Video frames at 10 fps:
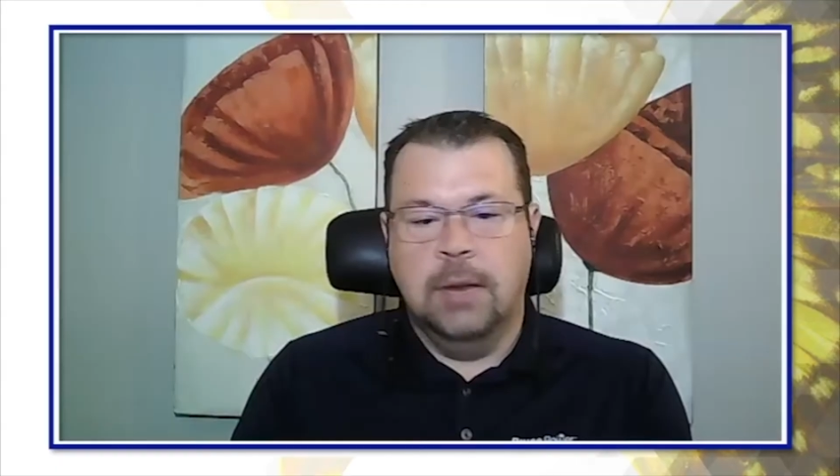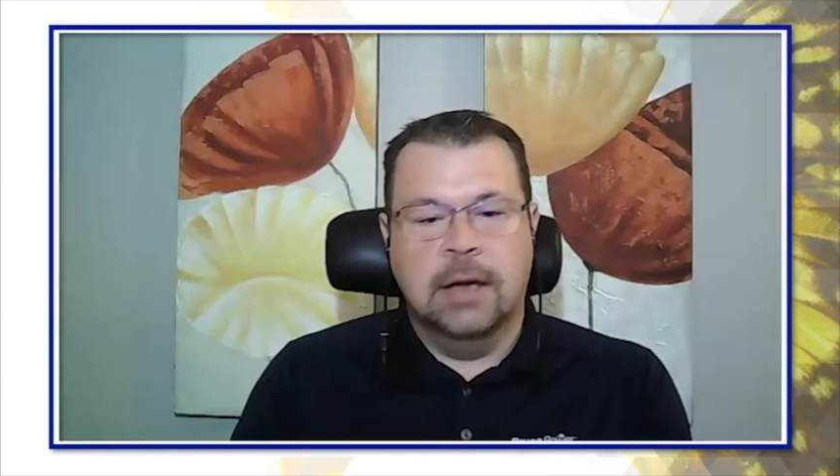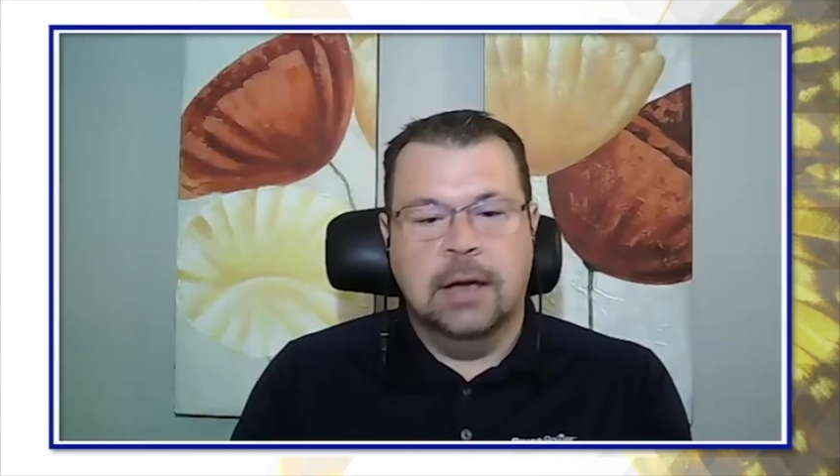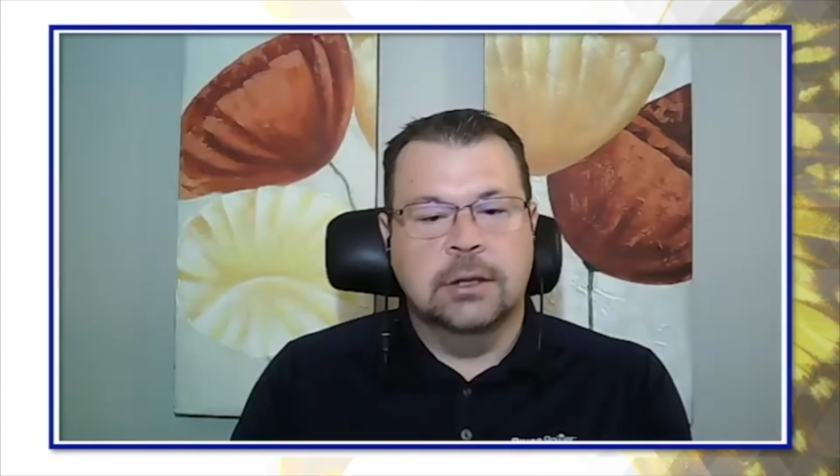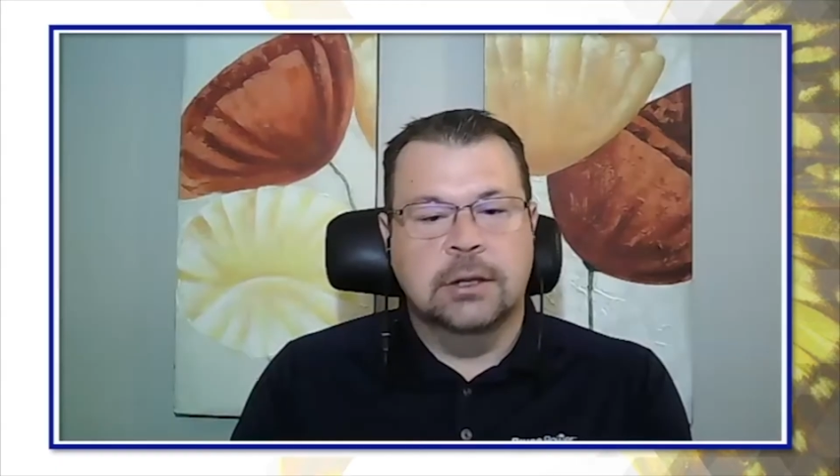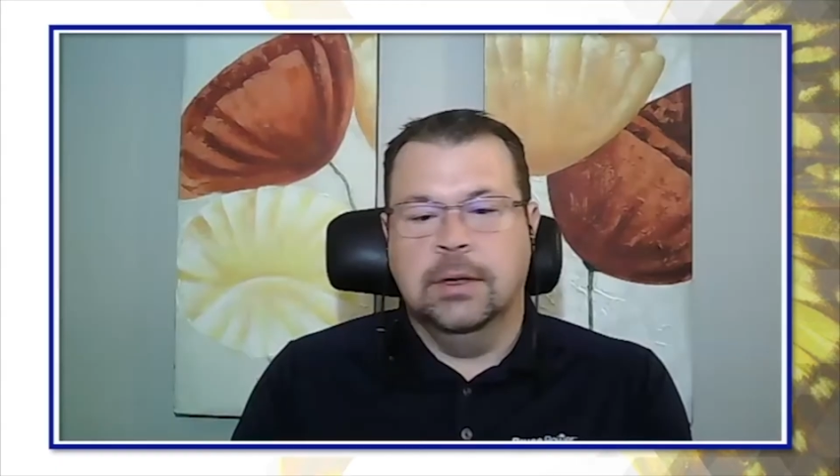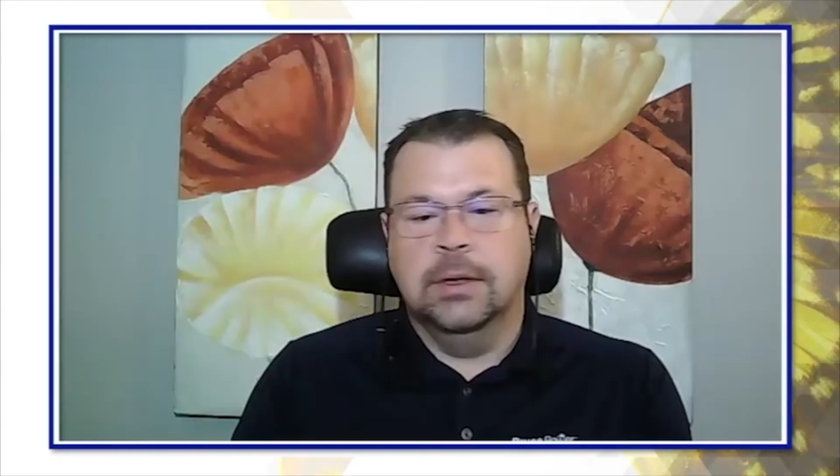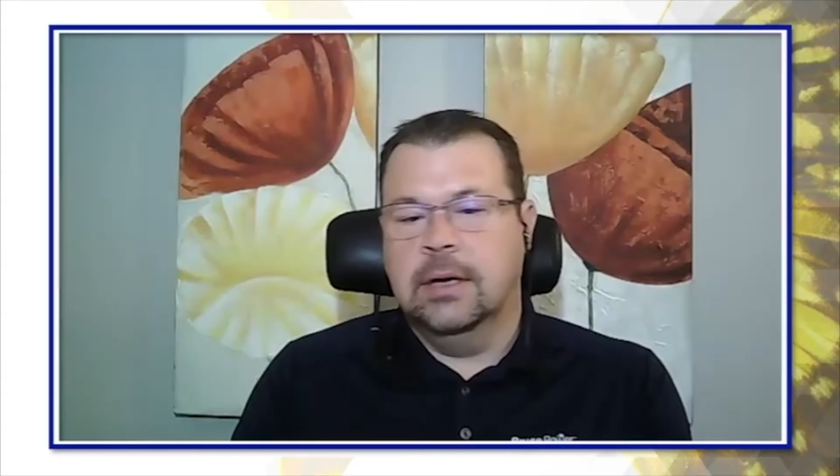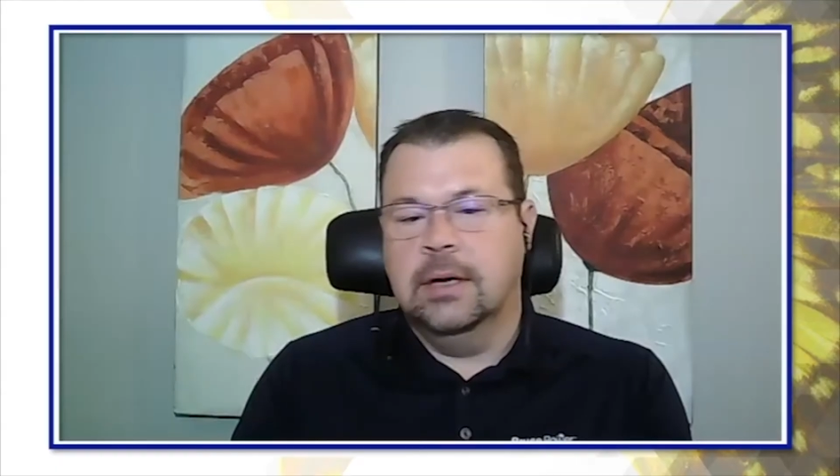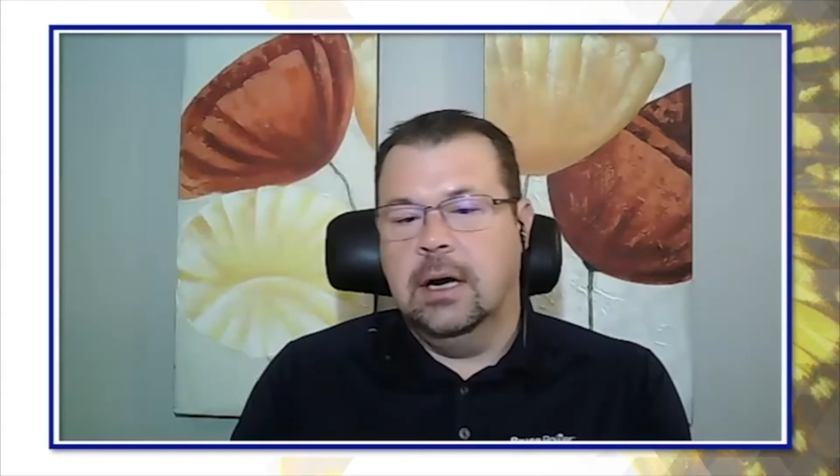
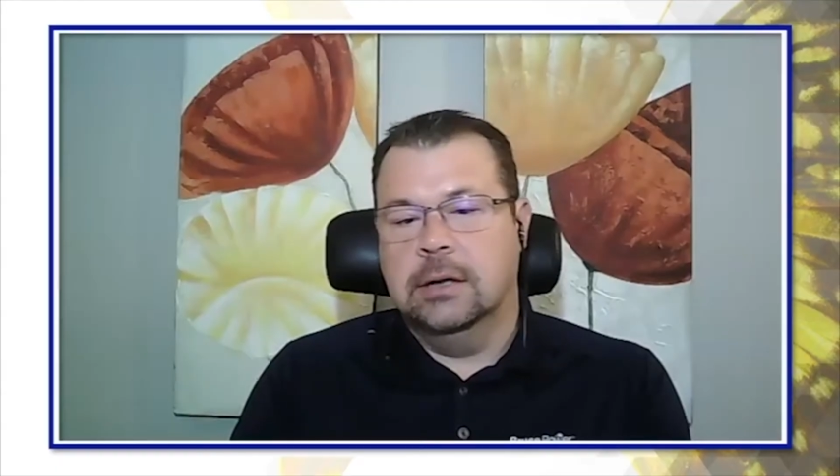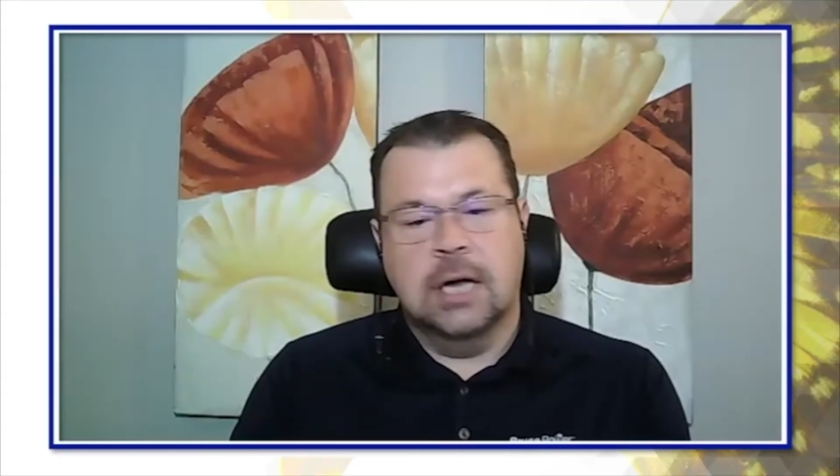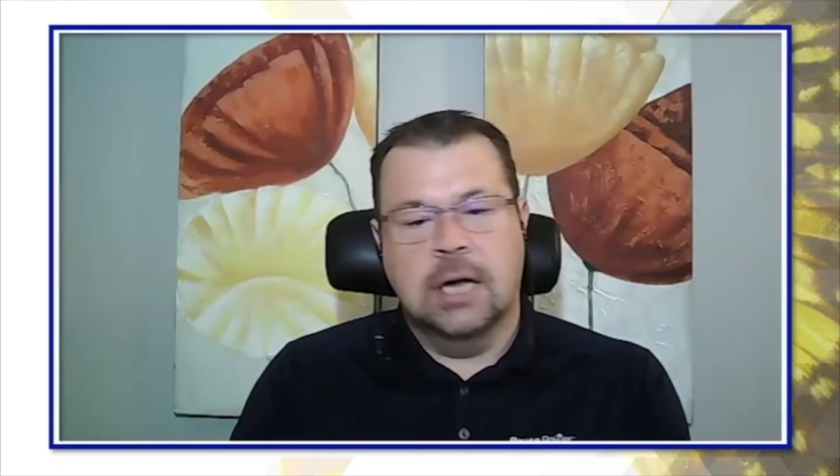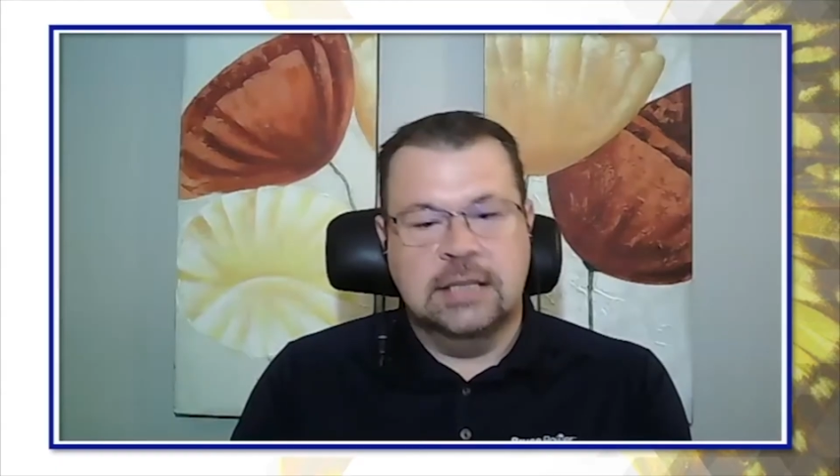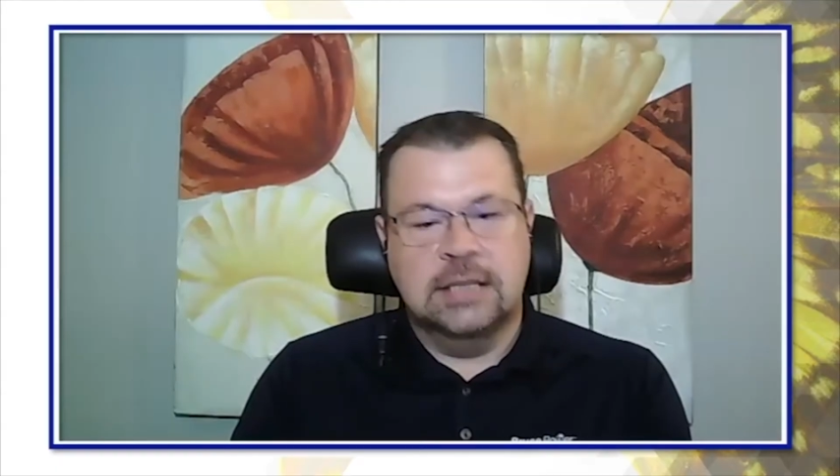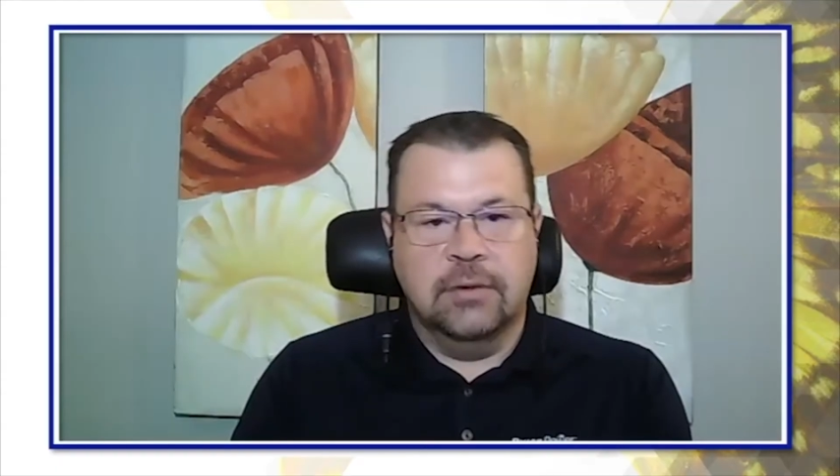management, contracts,